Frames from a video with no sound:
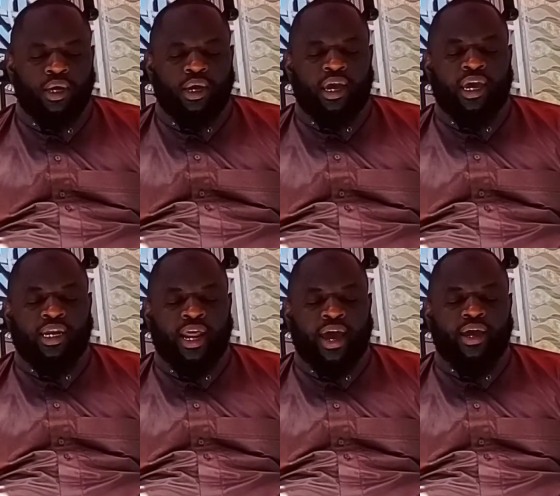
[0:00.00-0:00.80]

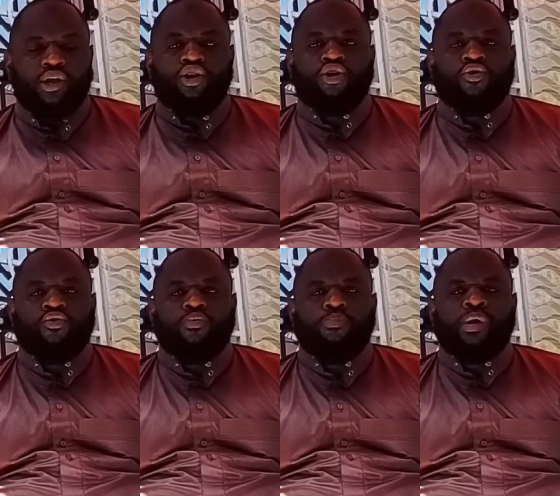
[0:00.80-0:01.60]
In that,
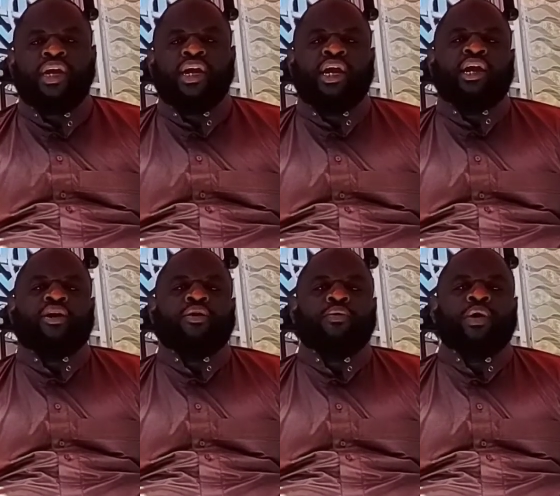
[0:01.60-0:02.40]
being
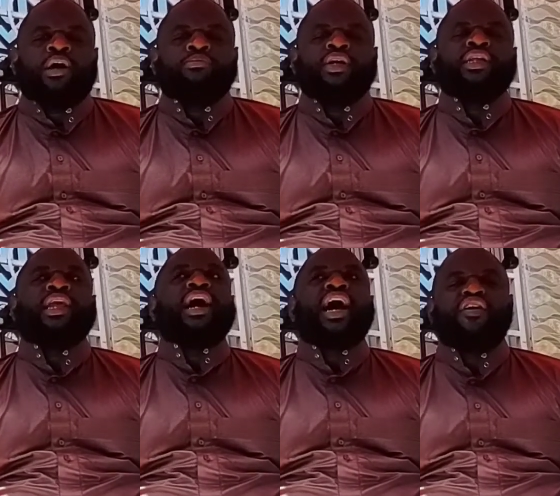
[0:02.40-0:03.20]
here,
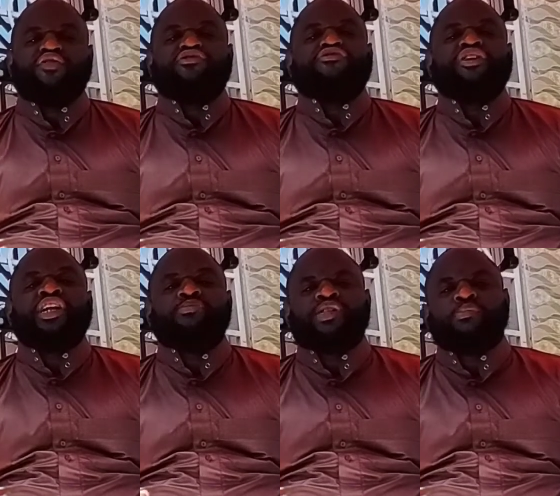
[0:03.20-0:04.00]
alhamdulillah, I have the
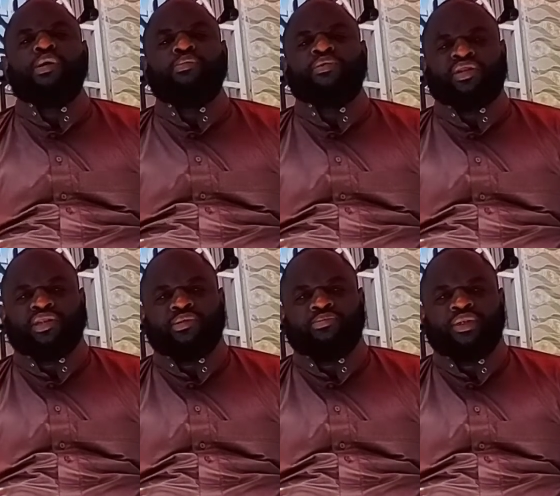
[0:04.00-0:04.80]
freedom to be
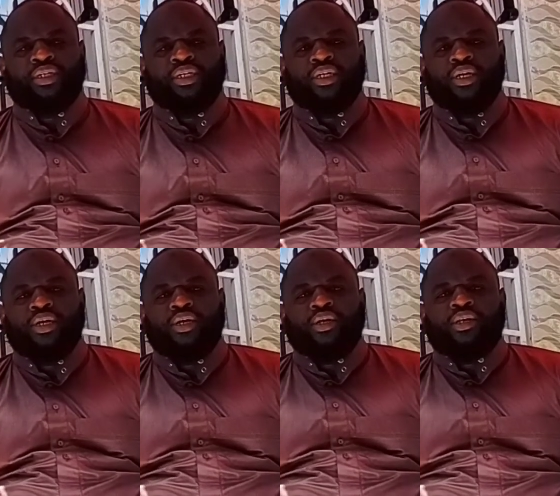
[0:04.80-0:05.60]
Muslim.
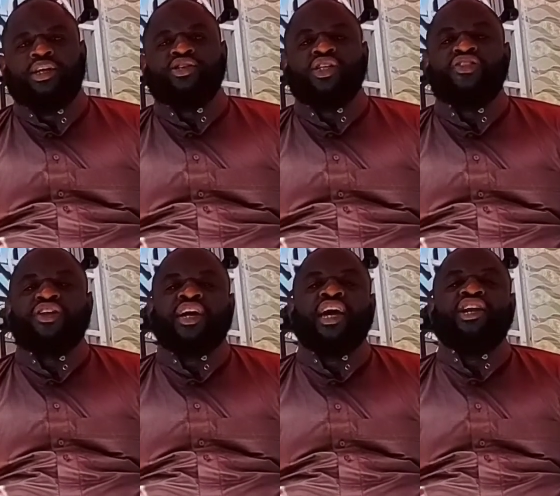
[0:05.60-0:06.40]
There's
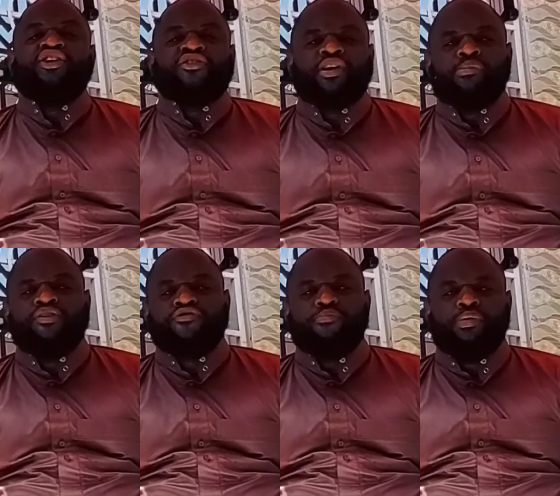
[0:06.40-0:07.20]
nothing hindering me
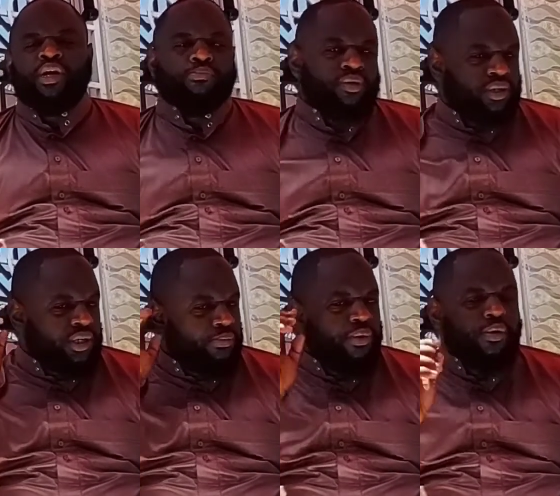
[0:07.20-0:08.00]
from being
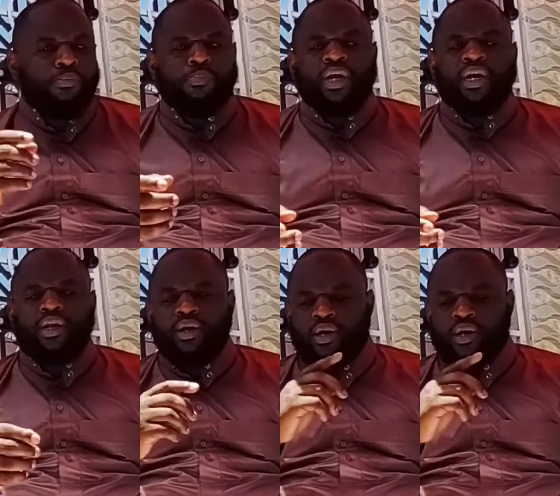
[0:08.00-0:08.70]
Muslim, be it